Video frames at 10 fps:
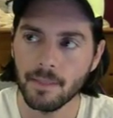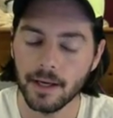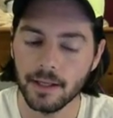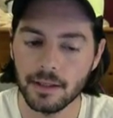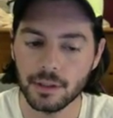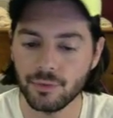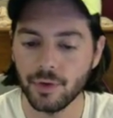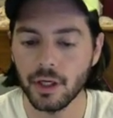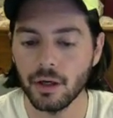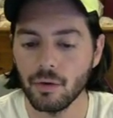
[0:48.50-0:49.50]
In this
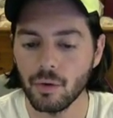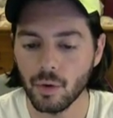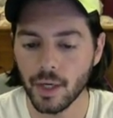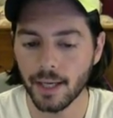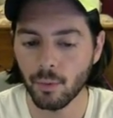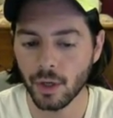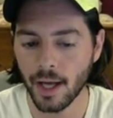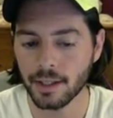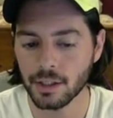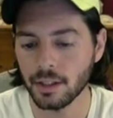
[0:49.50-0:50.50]
video, we're
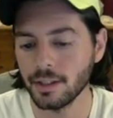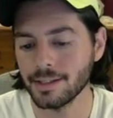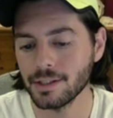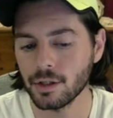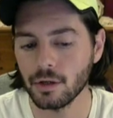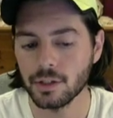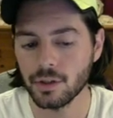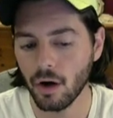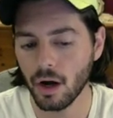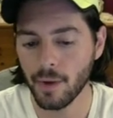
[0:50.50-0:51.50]
not going to necessarily
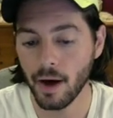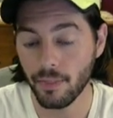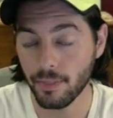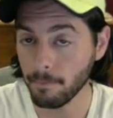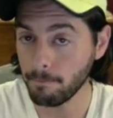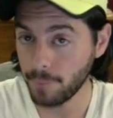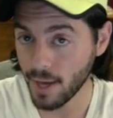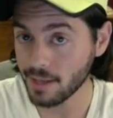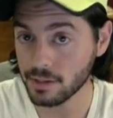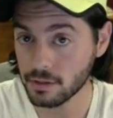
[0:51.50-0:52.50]
talk about the
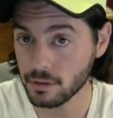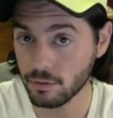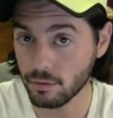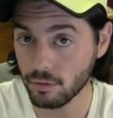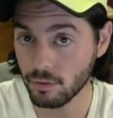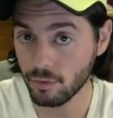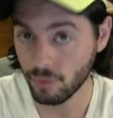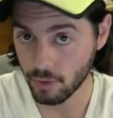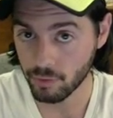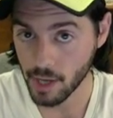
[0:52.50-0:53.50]
best
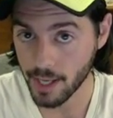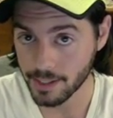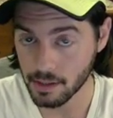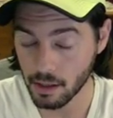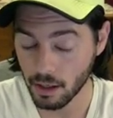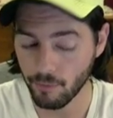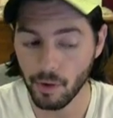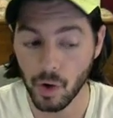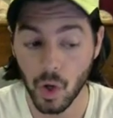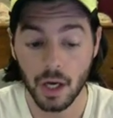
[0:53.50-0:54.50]
fig varieties that I
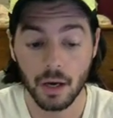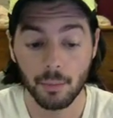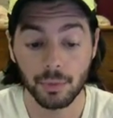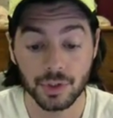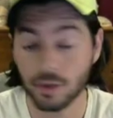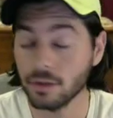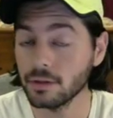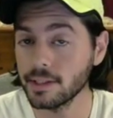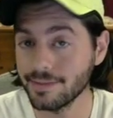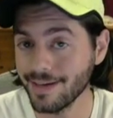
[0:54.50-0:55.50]
grow, but
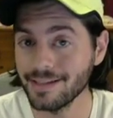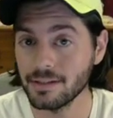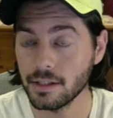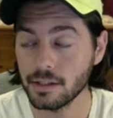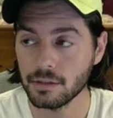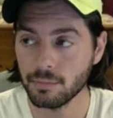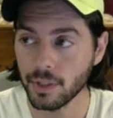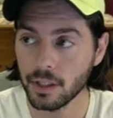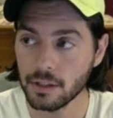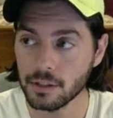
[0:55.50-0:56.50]
certainly the tastiest
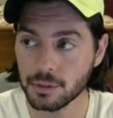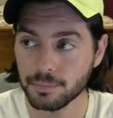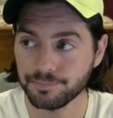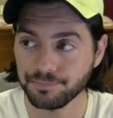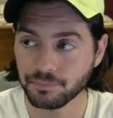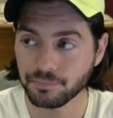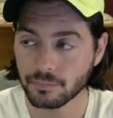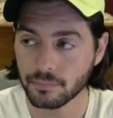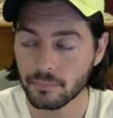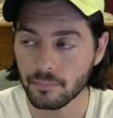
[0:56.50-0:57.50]
because
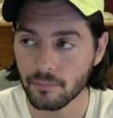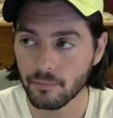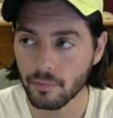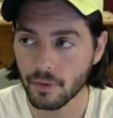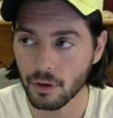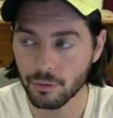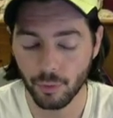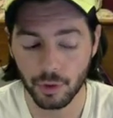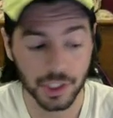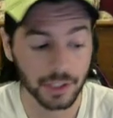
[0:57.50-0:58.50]

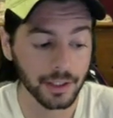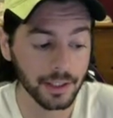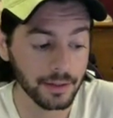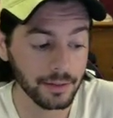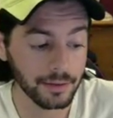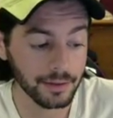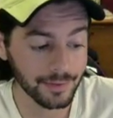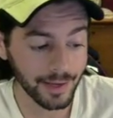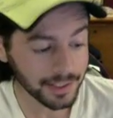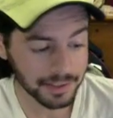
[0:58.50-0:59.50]
Unfortunately, the
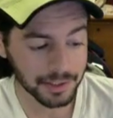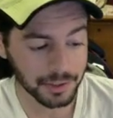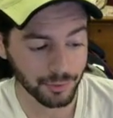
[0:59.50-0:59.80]
tastiest